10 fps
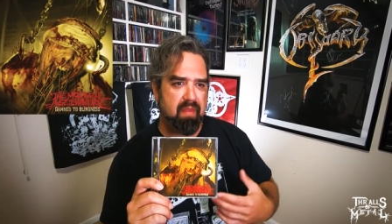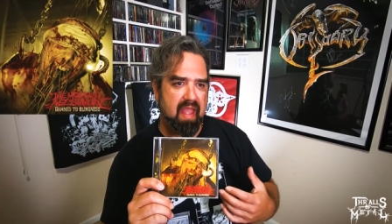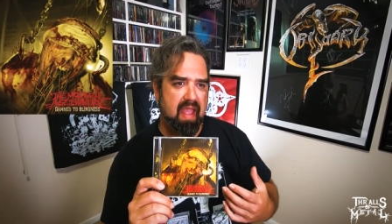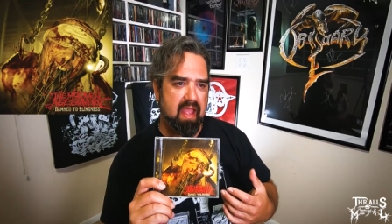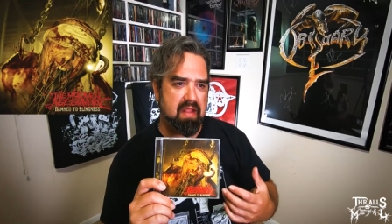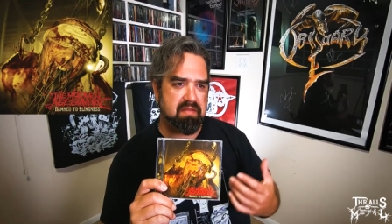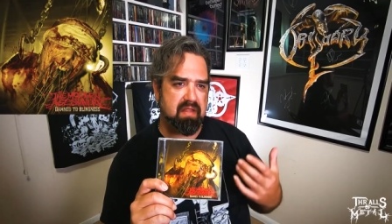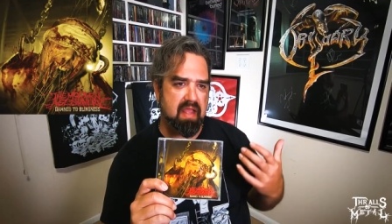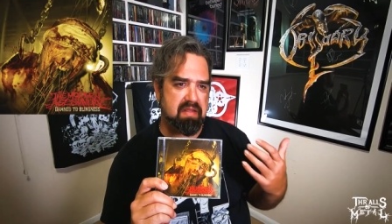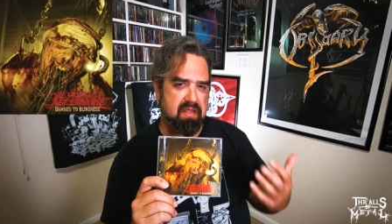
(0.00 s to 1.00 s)
and
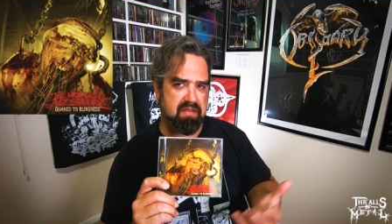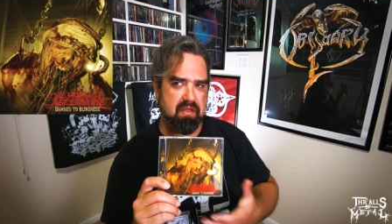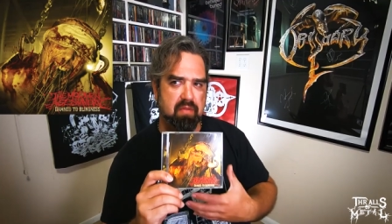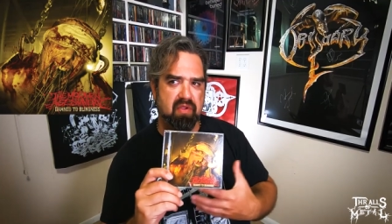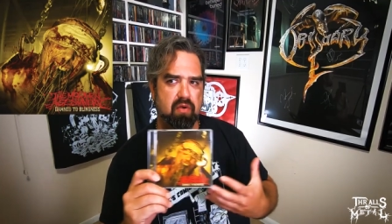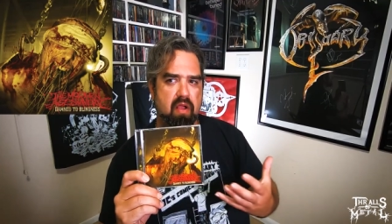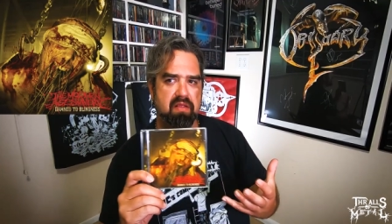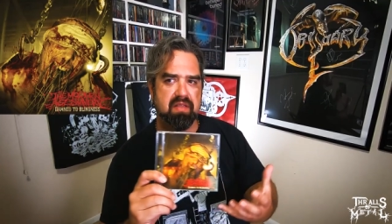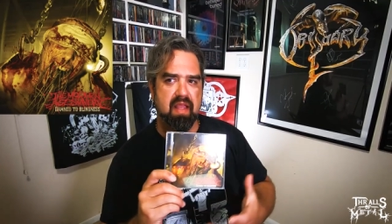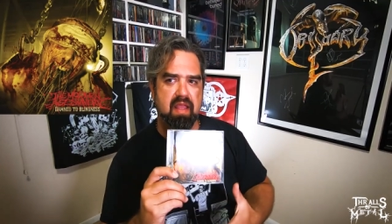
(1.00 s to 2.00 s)
it doesn't come
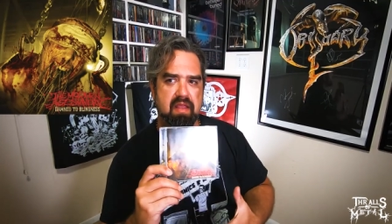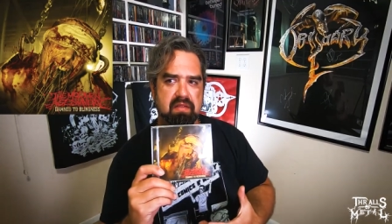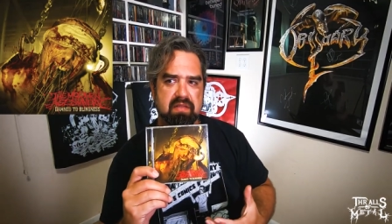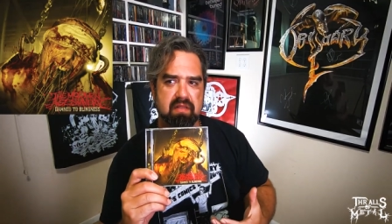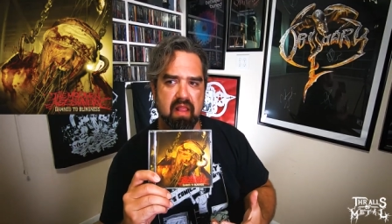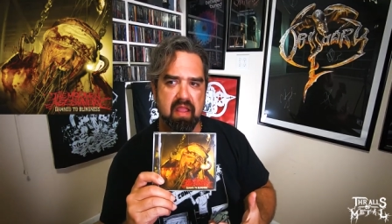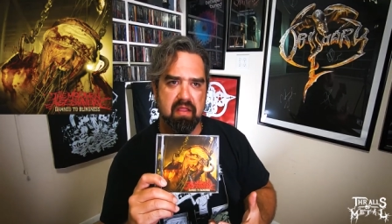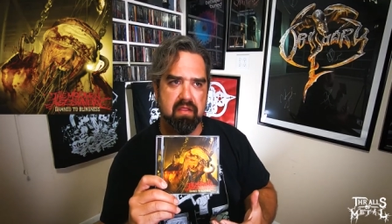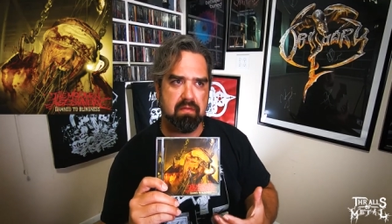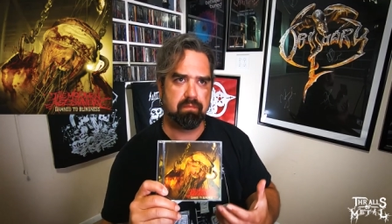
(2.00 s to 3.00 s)
across as like,
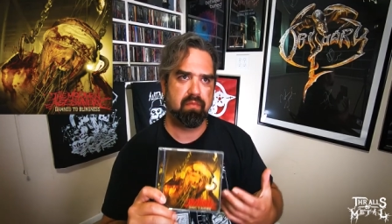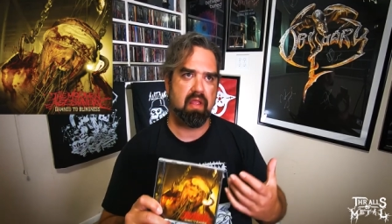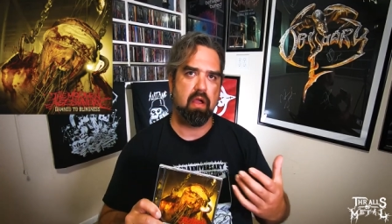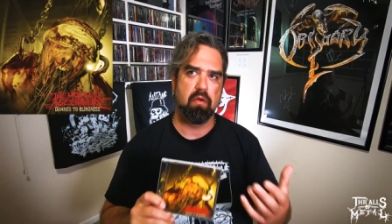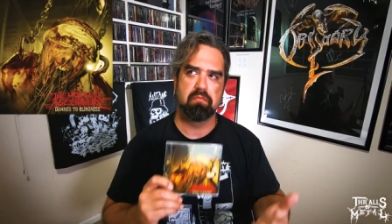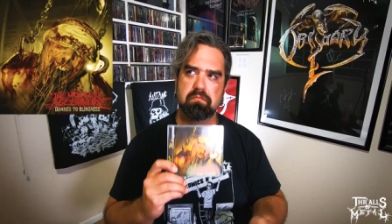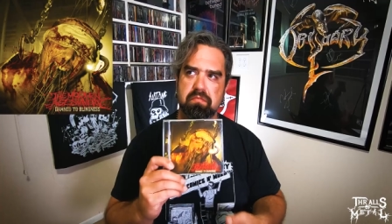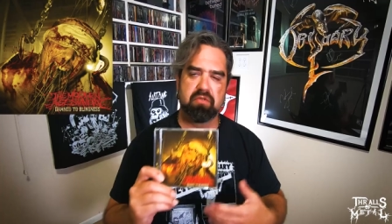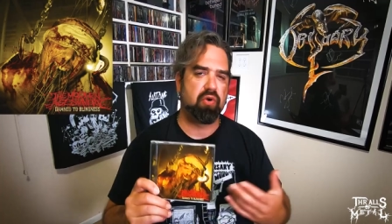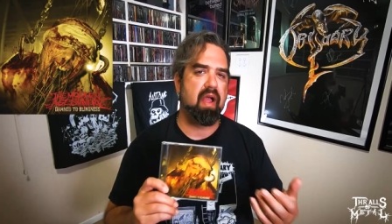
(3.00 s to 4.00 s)
you know,
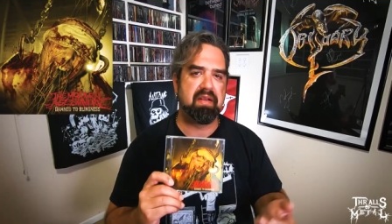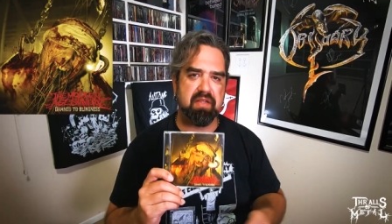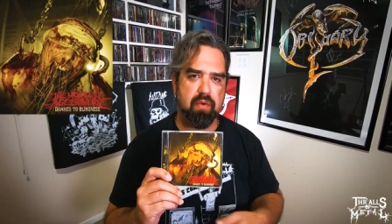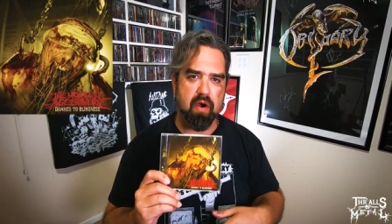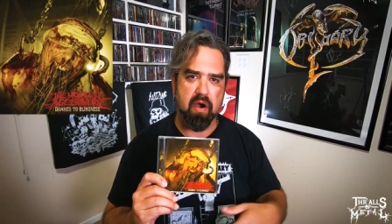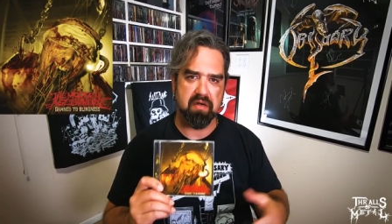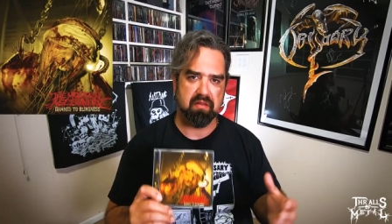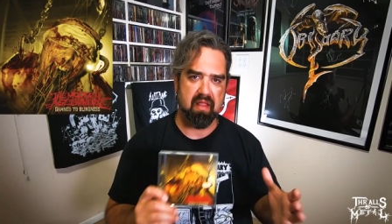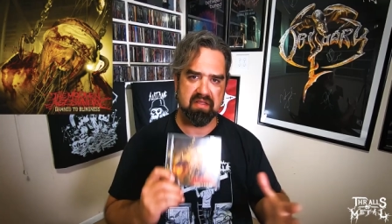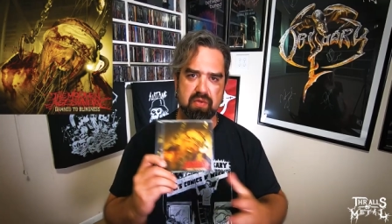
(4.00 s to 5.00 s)
trying too hard to
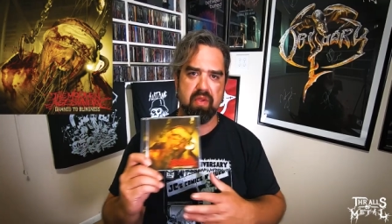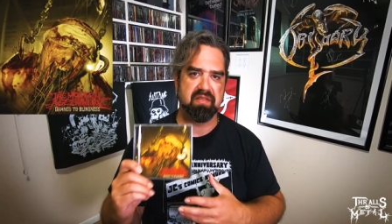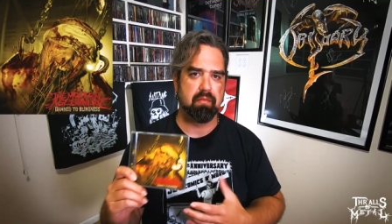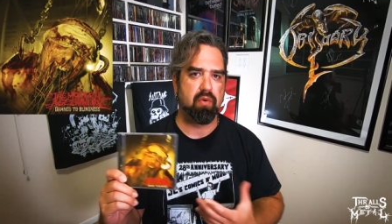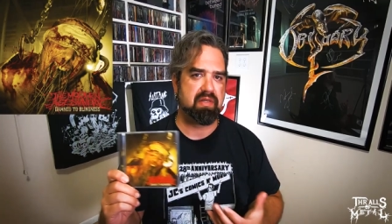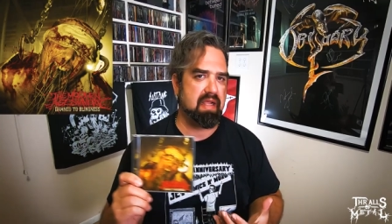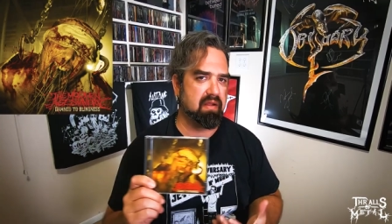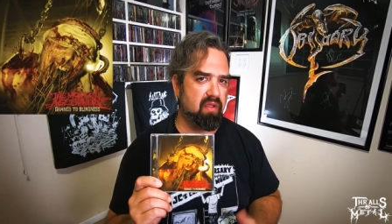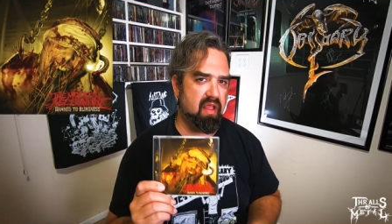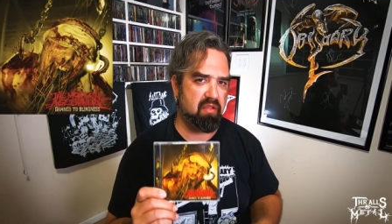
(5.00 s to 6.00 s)
like squeeze in more
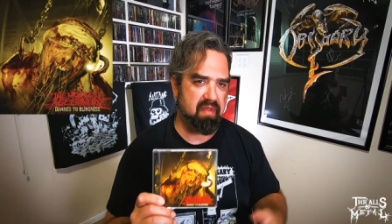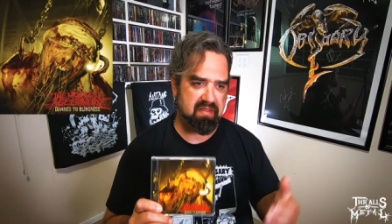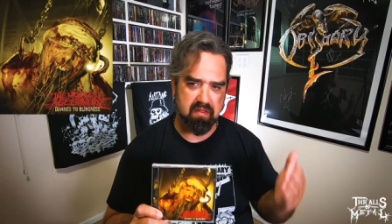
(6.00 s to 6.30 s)
technical elements.